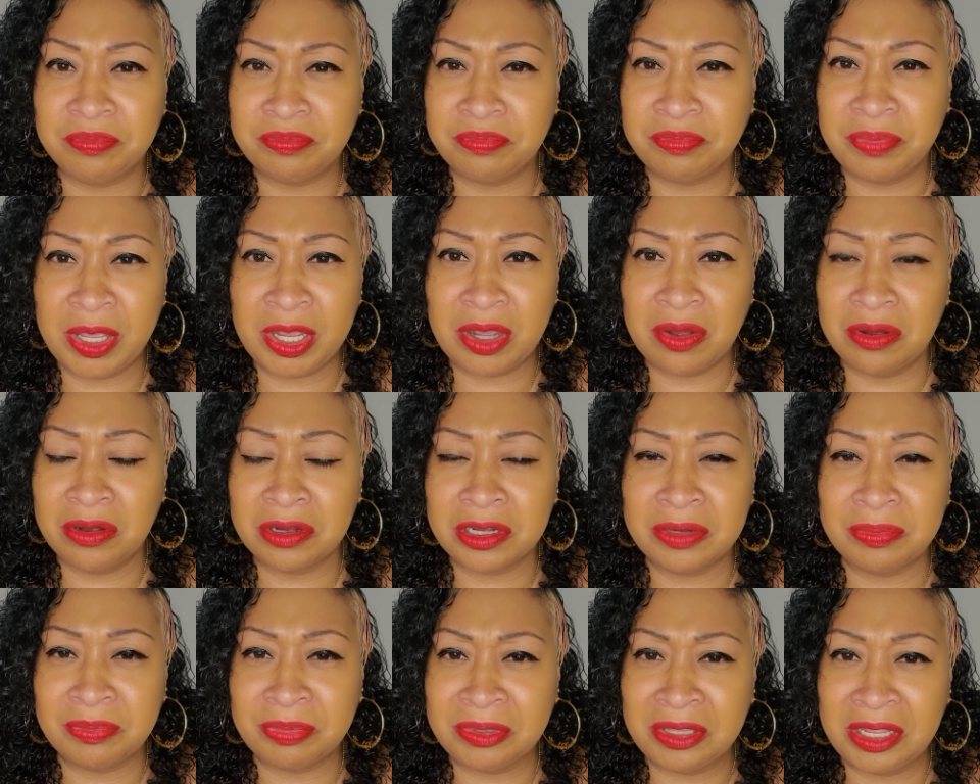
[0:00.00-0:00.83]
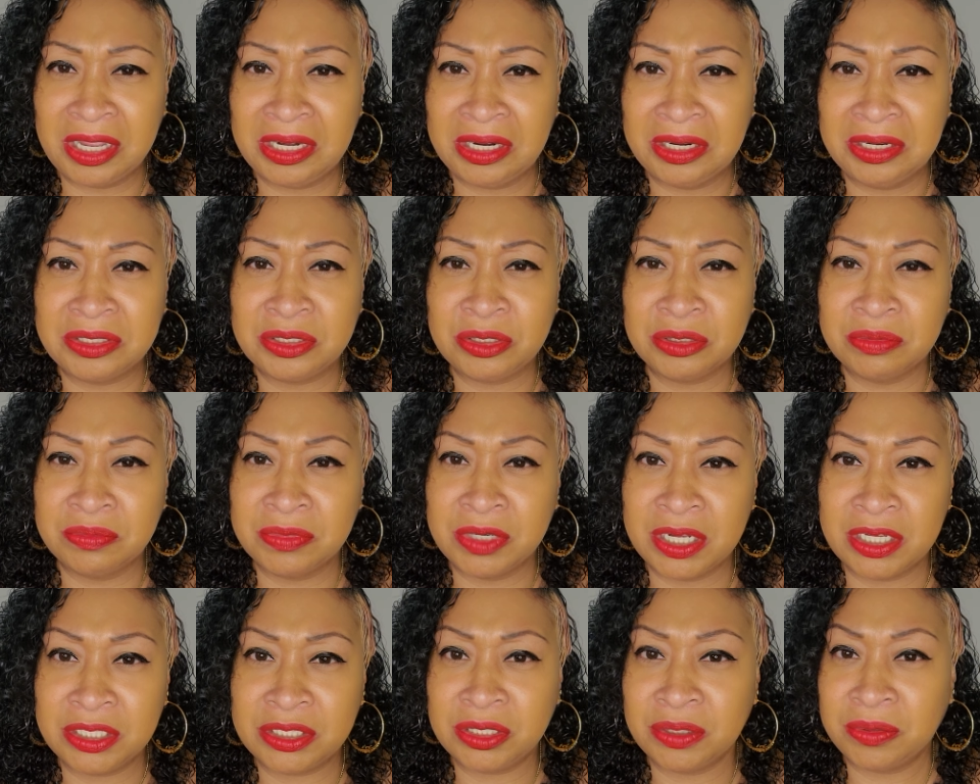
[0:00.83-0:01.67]
big on complaining too
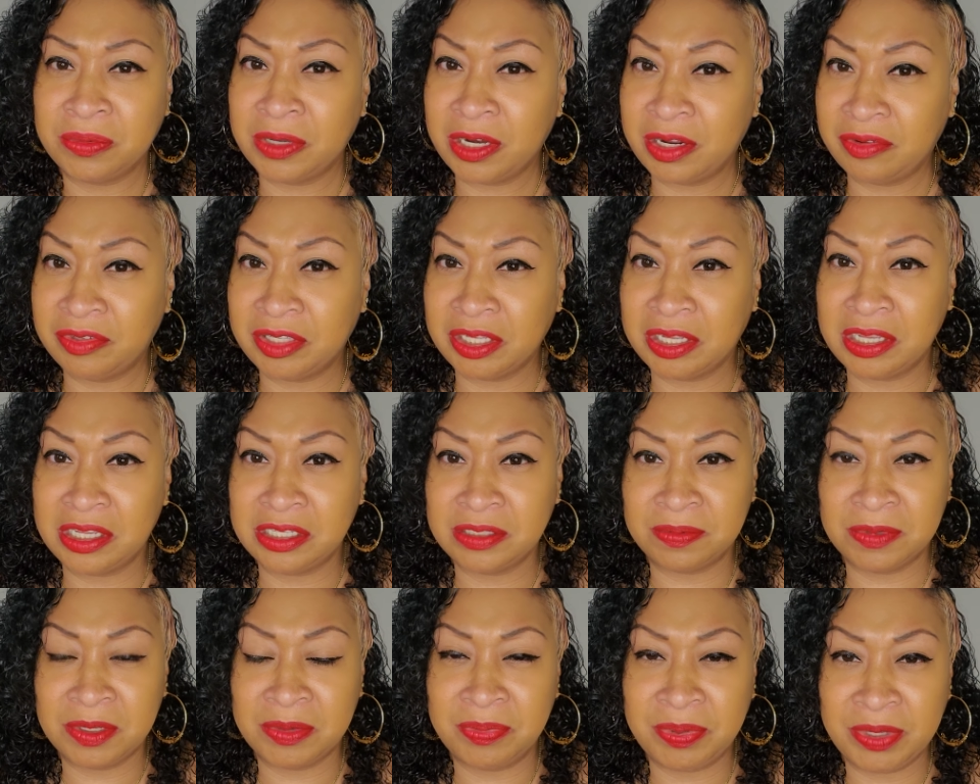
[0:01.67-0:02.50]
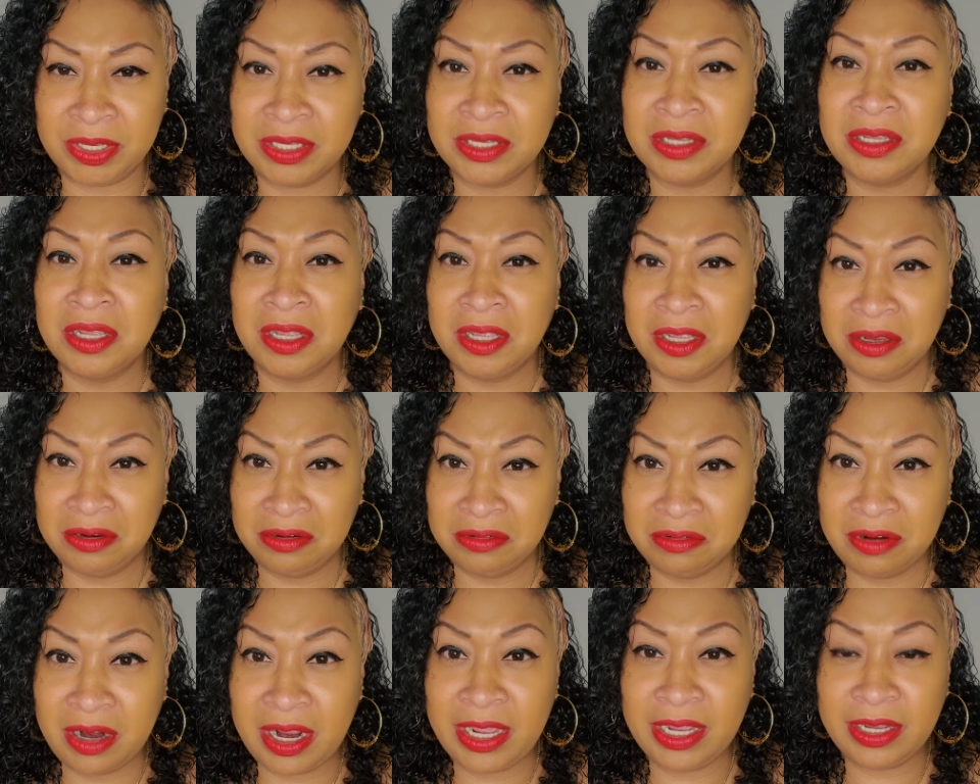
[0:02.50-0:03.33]
much or whatever the case may be,
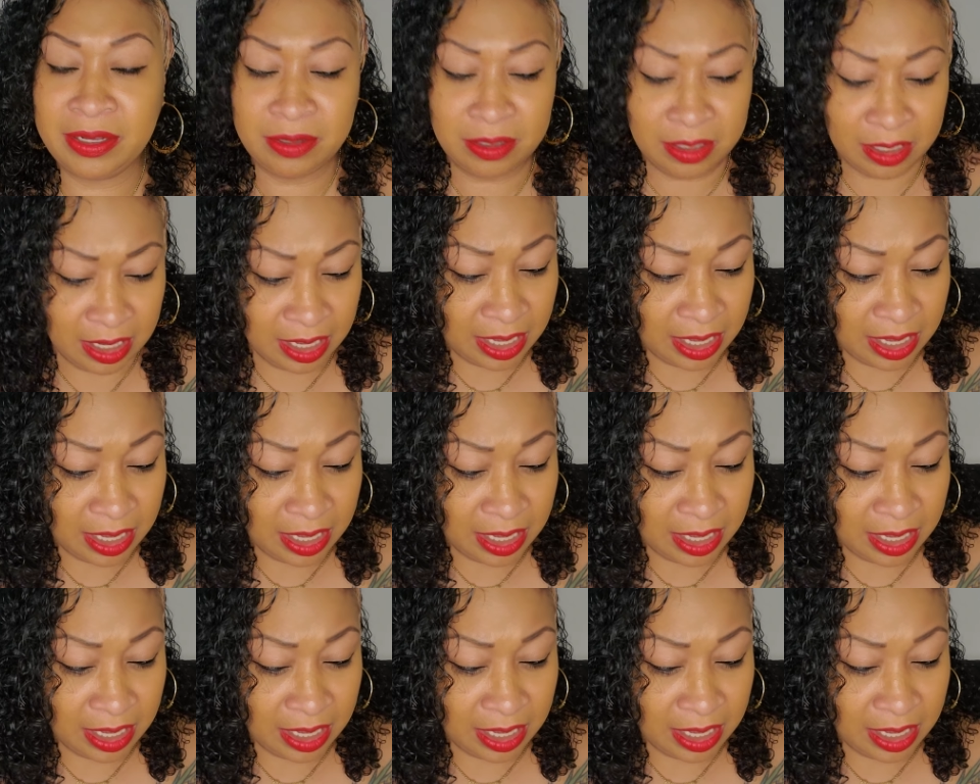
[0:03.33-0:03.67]
right?